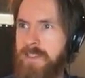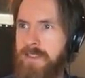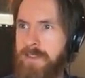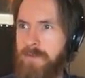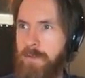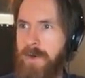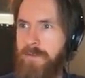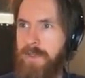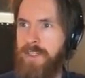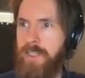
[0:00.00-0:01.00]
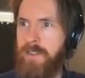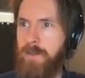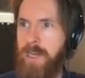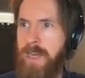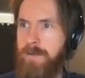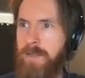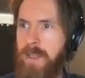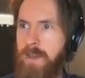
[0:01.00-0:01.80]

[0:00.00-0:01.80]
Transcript: distance from river, check the ground,